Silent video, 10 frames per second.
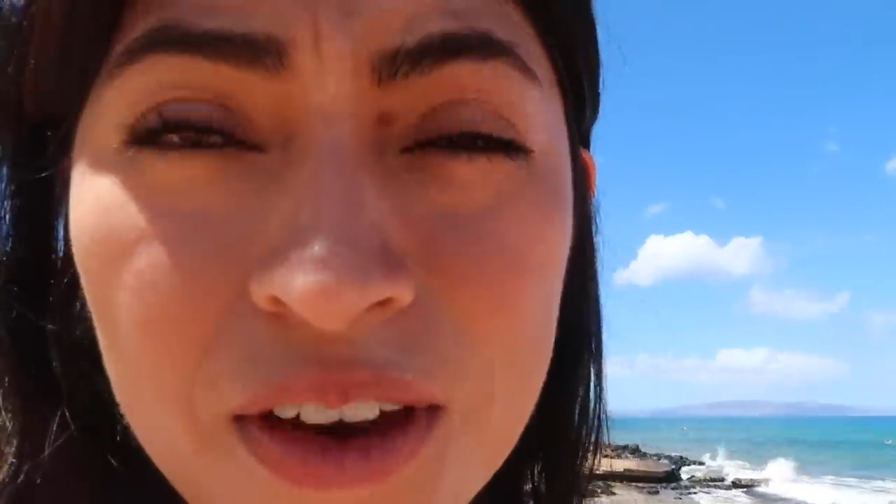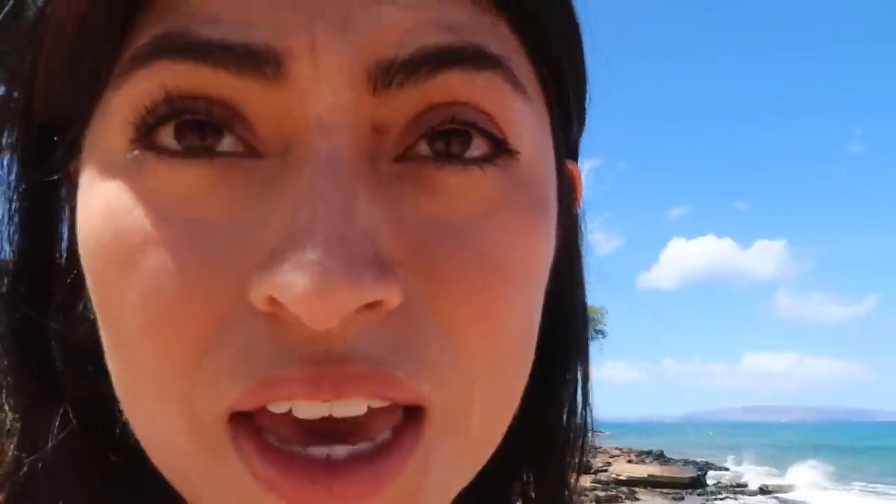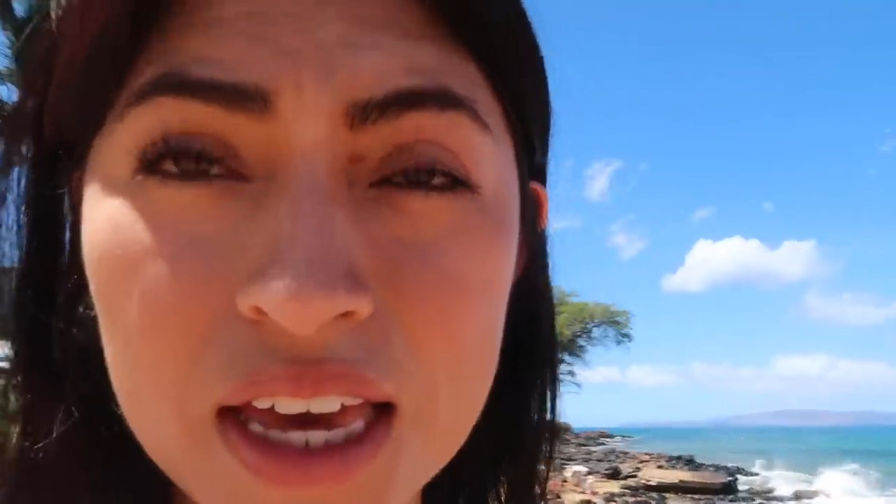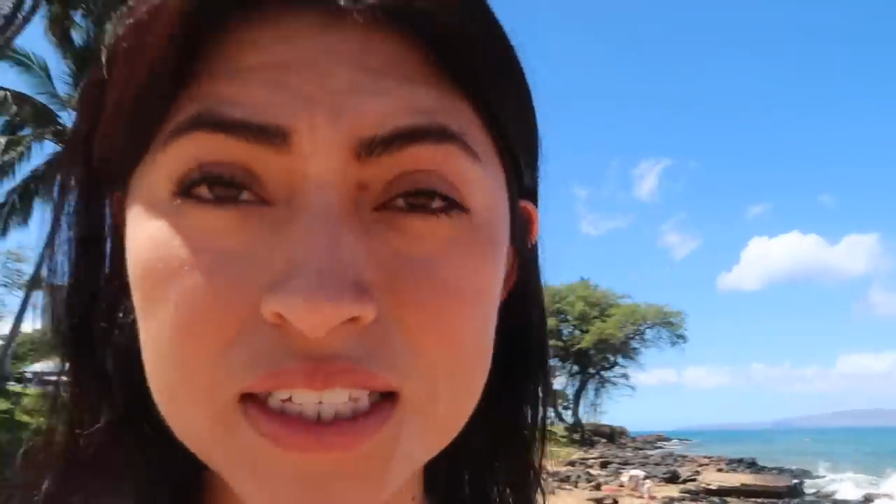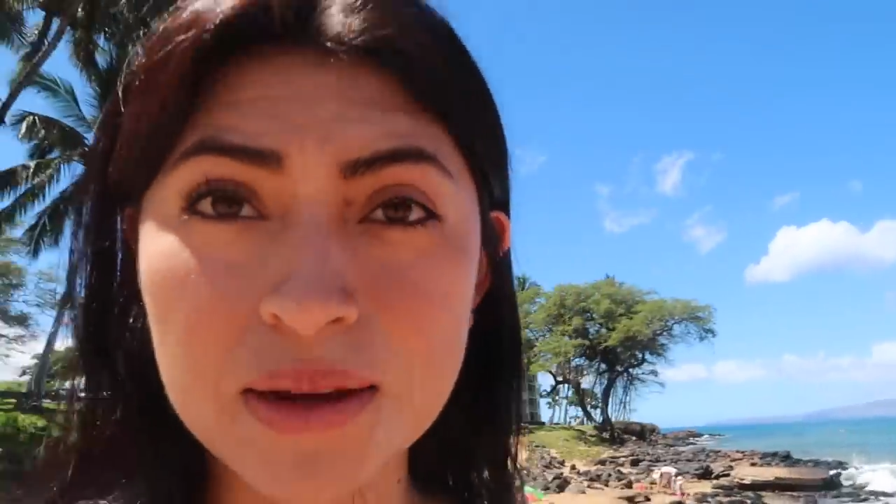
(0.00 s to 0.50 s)

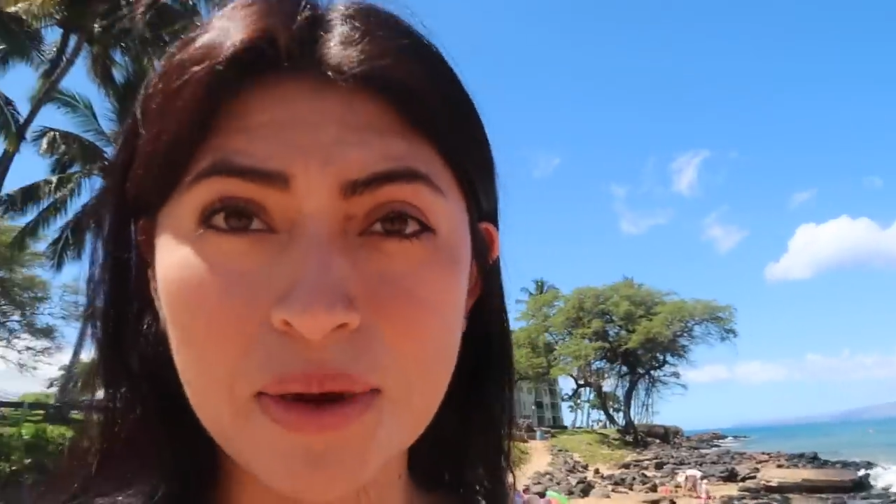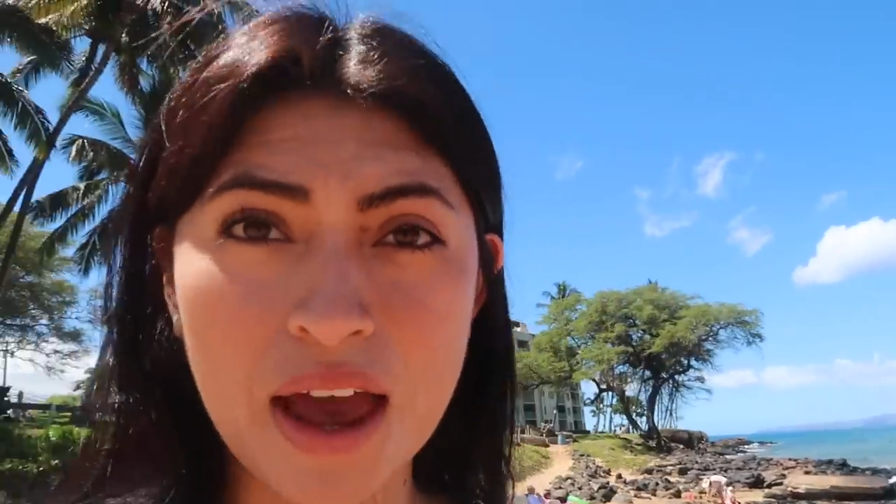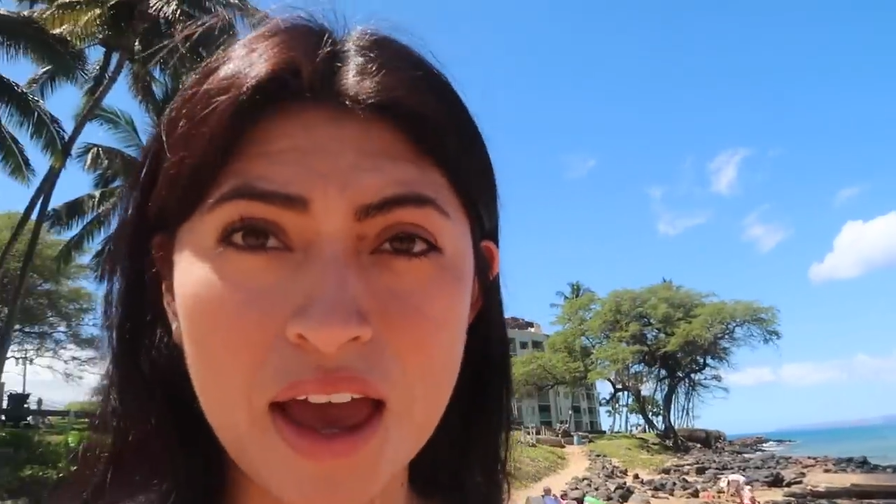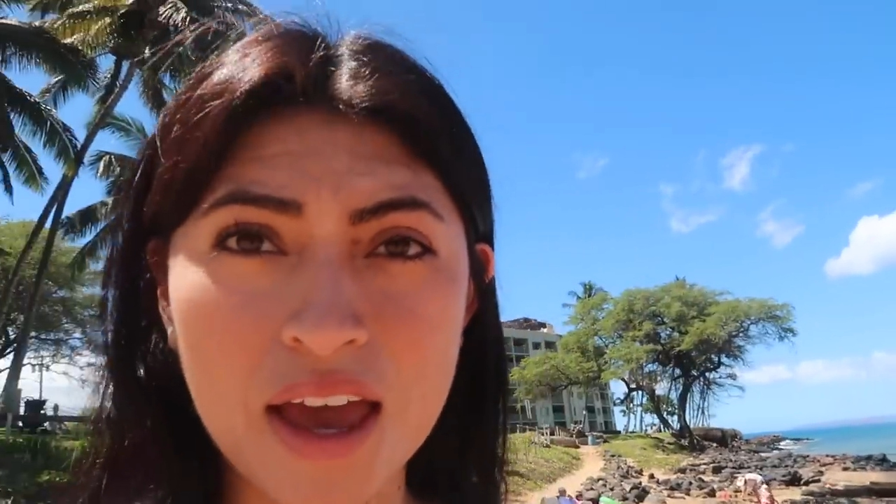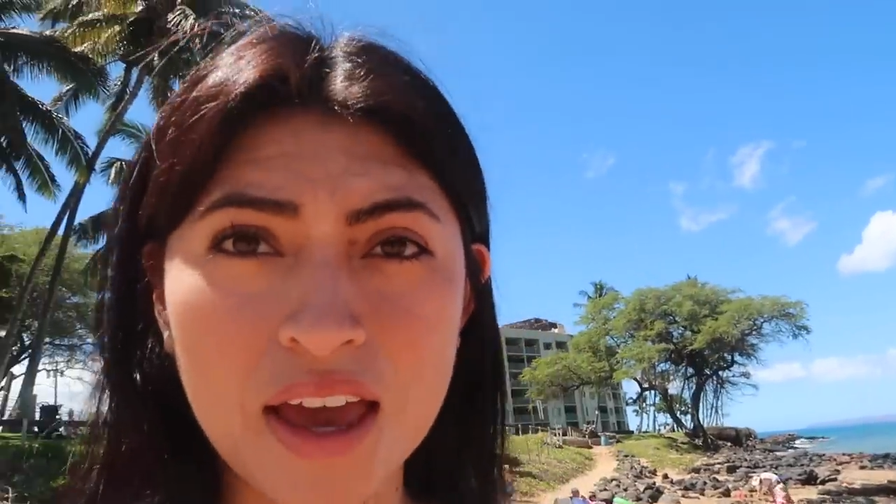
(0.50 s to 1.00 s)
face, in
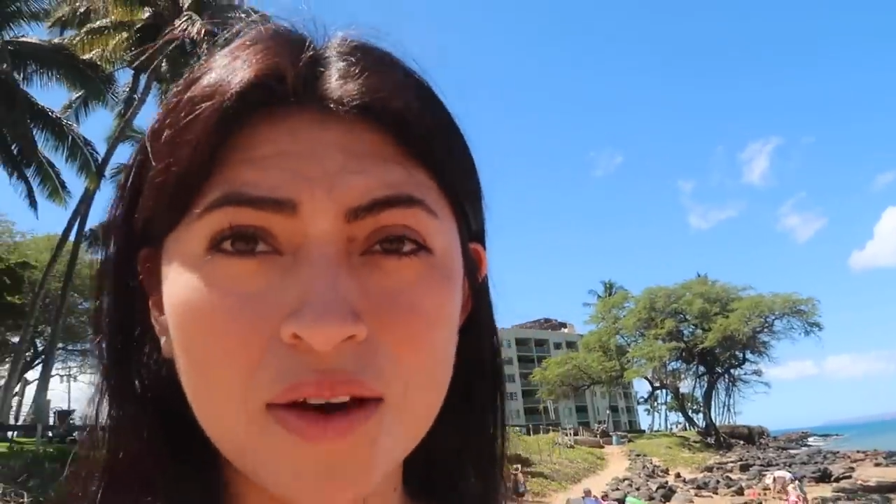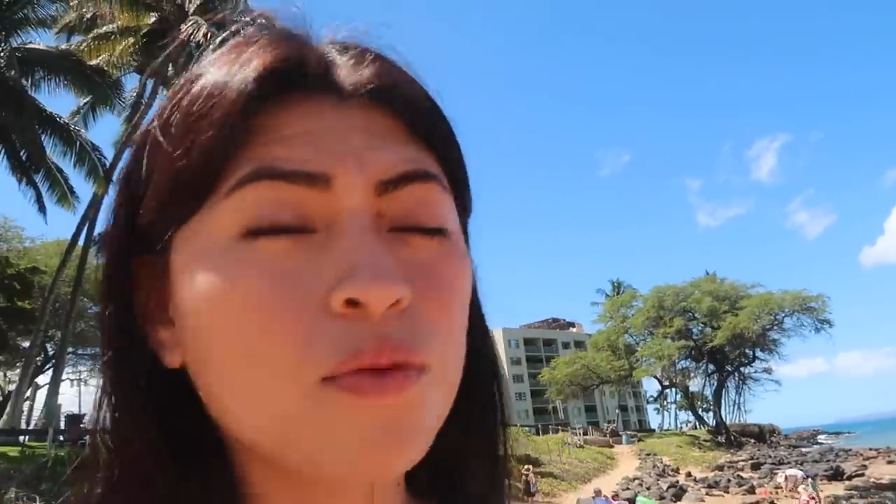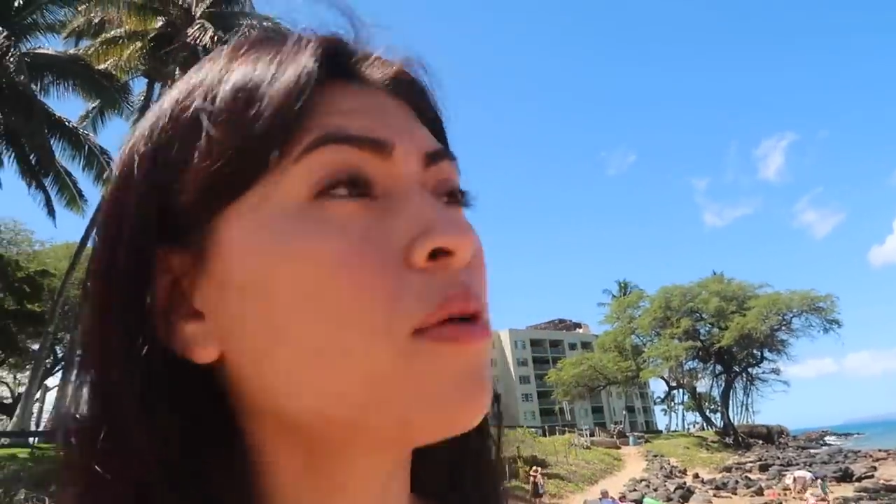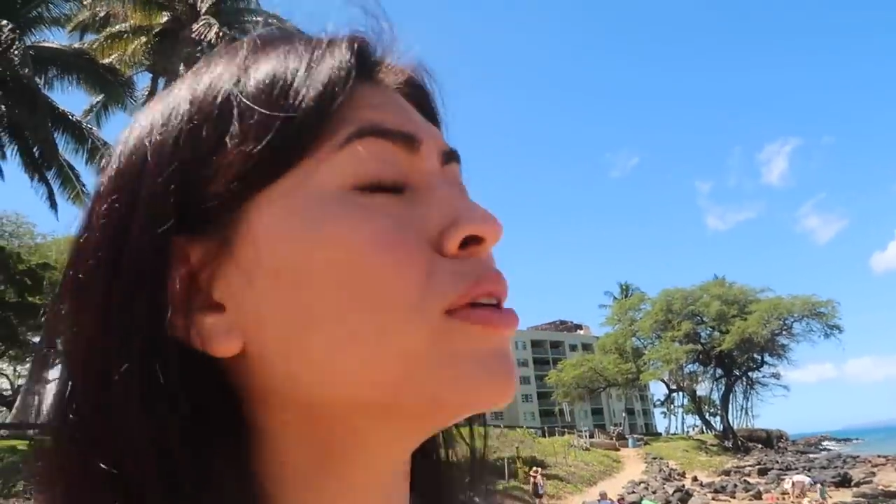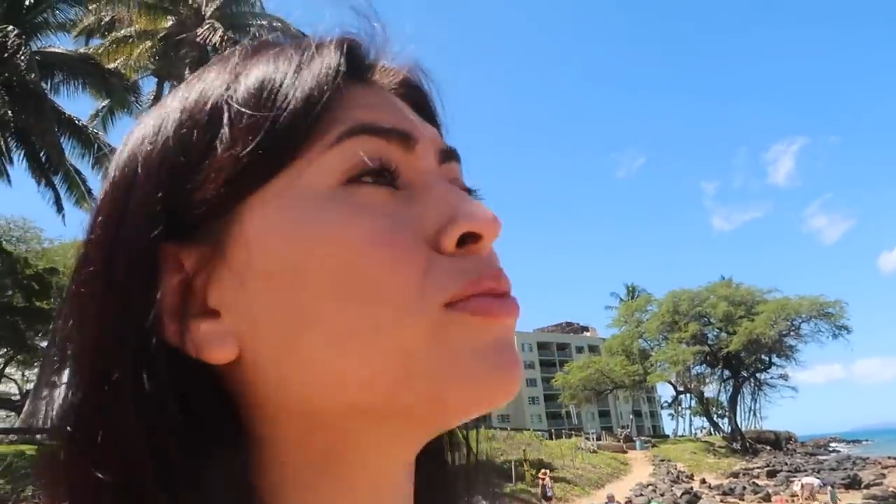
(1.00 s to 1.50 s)
my eye.
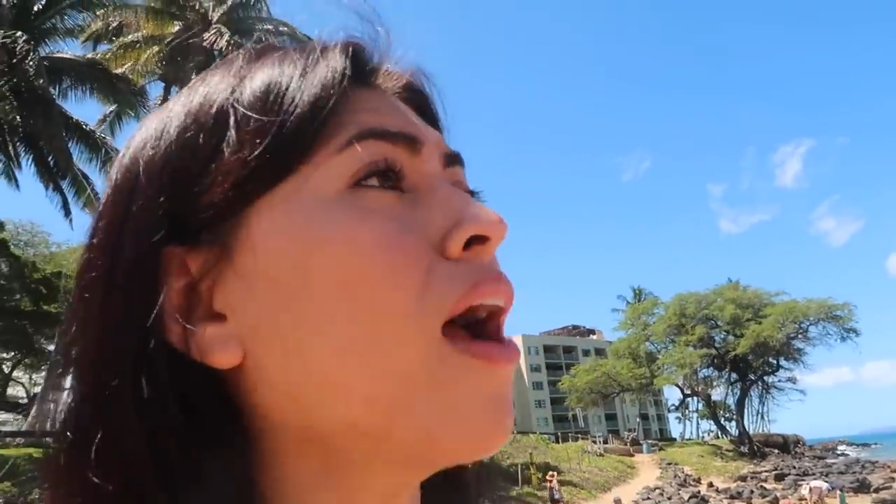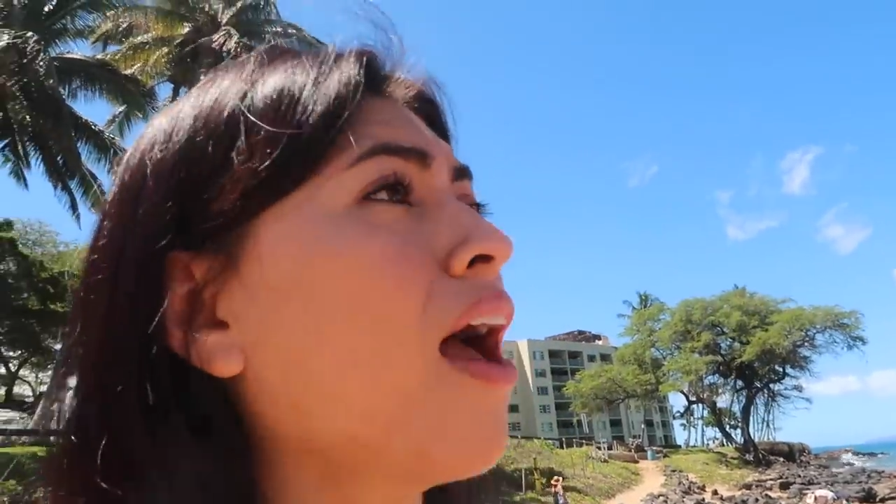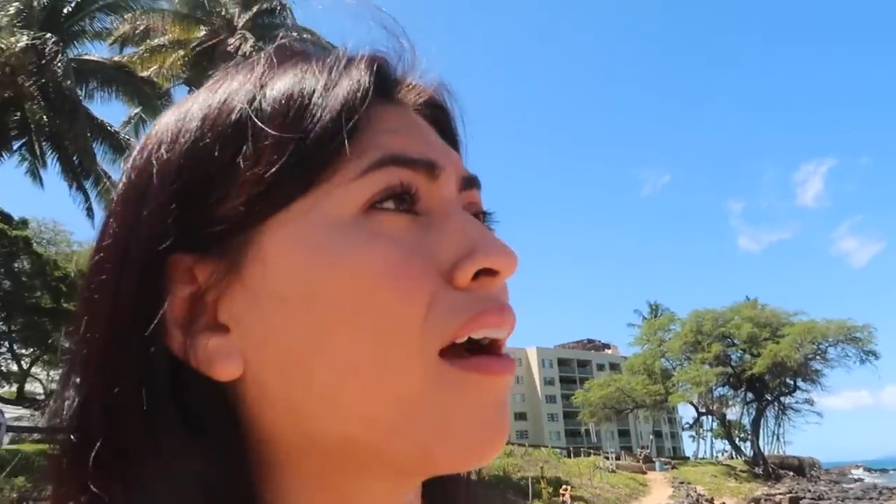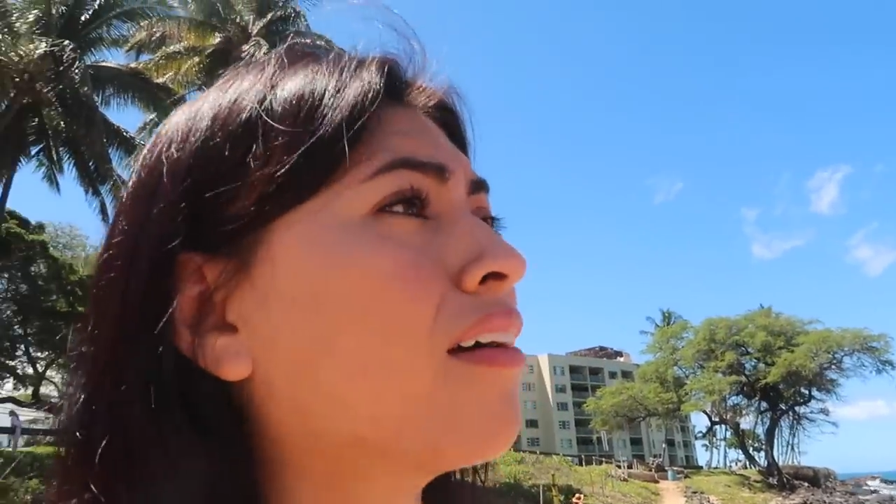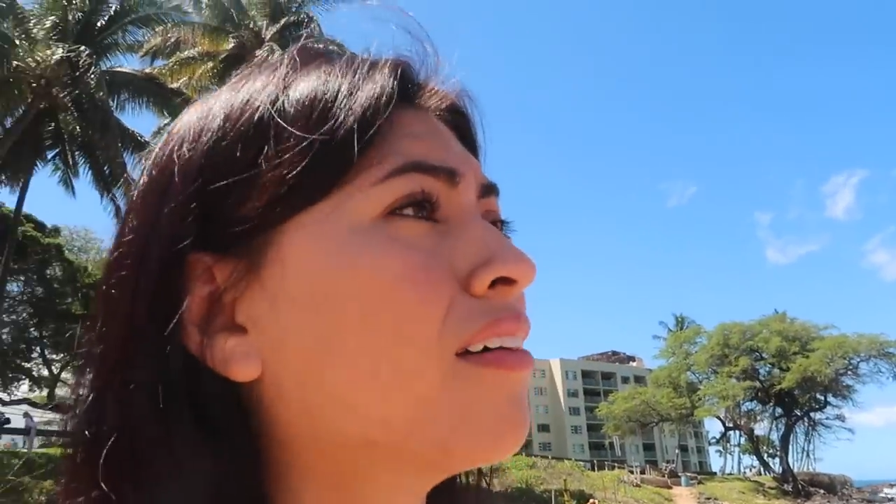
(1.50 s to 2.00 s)
What was
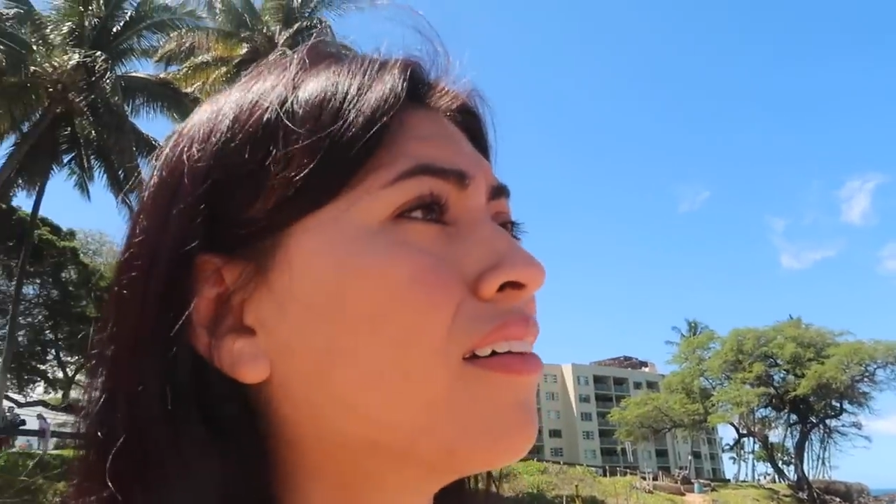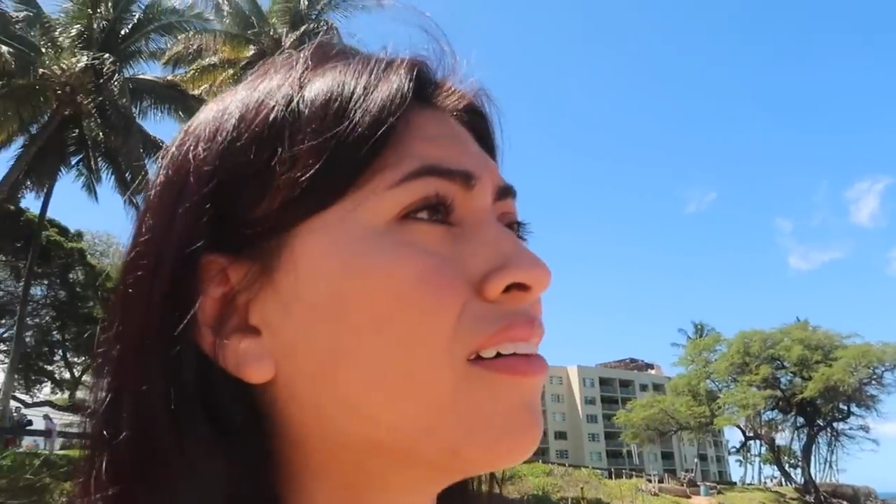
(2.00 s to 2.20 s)
wrong?